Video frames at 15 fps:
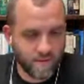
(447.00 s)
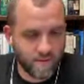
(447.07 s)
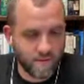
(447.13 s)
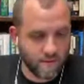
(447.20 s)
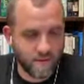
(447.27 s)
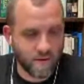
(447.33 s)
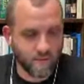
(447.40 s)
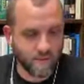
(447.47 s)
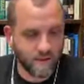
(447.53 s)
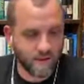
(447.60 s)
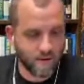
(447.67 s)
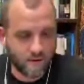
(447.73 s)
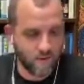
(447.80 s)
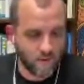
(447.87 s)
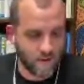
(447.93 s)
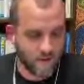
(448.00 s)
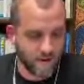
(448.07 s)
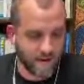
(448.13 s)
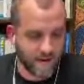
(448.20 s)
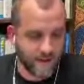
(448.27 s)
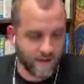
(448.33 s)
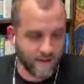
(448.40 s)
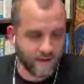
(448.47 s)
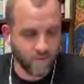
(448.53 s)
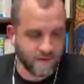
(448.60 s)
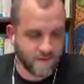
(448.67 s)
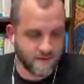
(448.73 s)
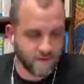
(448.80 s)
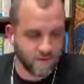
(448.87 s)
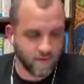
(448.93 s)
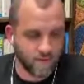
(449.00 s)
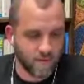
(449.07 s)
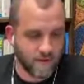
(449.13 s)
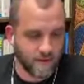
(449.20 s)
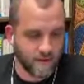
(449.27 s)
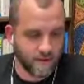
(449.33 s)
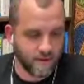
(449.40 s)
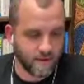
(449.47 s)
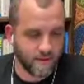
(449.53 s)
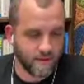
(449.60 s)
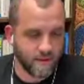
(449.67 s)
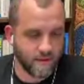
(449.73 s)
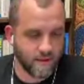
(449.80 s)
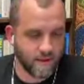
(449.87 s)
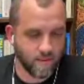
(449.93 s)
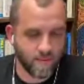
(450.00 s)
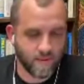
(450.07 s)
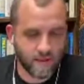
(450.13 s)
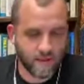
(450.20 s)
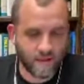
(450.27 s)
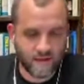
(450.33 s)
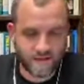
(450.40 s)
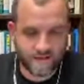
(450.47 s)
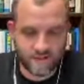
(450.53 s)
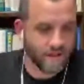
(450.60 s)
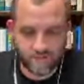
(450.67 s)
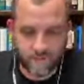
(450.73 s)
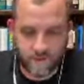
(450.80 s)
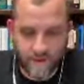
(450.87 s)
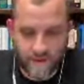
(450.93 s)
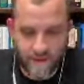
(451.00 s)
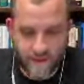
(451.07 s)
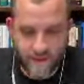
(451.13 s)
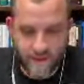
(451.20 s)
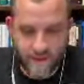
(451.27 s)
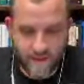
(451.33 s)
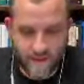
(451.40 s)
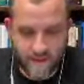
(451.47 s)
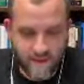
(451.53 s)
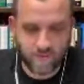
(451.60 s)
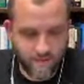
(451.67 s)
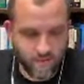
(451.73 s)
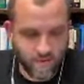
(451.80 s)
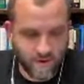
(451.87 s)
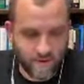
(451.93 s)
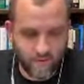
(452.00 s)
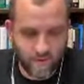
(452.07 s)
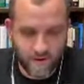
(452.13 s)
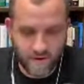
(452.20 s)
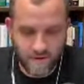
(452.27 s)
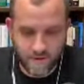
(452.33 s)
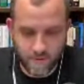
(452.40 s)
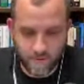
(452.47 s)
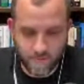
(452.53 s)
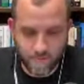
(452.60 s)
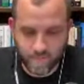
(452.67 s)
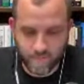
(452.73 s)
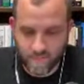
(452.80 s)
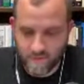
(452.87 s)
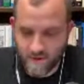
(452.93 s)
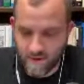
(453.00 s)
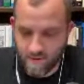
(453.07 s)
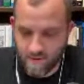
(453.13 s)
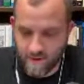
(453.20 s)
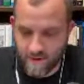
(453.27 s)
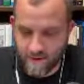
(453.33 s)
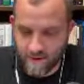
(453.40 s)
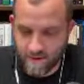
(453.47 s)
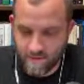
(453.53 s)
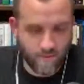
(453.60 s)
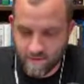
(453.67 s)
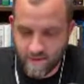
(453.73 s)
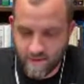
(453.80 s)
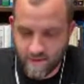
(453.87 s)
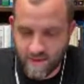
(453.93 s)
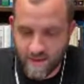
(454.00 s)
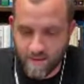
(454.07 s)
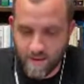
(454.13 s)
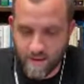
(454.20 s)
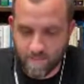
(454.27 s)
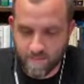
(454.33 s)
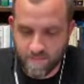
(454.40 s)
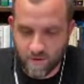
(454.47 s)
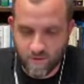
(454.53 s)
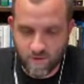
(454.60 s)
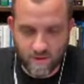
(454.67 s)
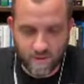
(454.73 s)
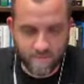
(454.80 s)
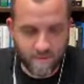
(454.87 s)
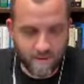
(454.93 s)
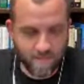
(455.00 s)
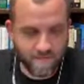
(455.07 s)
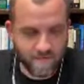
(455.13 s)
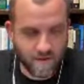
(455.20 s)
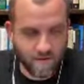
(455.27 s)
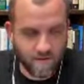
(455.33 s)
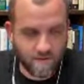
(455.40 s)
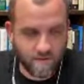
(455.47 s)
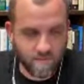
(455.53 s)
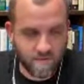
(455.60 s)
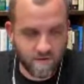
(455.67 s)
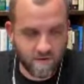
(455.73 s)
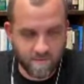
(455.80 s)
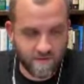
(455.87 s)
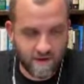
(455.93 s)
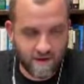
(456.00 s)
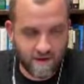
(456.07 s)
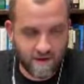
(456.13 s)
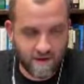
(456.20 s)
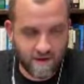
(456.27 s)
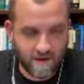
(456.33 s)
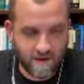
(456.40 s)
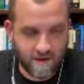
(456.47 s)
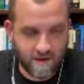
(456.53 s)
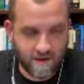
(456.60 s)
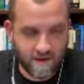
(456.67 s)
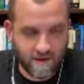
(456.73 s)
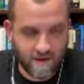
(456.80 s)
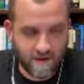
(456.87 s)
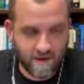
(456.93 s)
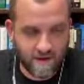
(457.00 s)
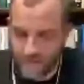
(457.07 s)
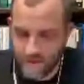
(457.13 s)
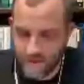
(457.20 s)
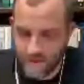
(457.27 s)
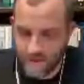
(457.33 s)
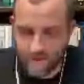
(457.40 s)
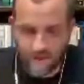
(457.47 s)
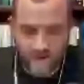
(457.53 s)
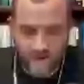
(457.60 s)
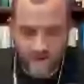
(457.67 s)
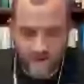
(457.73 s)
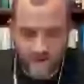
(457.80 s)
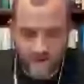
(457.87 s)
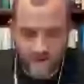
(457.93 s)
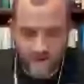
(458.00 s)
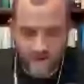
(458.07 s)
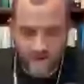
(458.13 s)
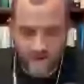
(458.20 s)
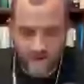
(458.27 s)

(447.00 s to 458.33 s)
There we go. All right, I need to I would like to add. That's what I want to do. All right. See, I'm told you I'm figuring some stuff out here tonight, and you guys are the guinea pigs.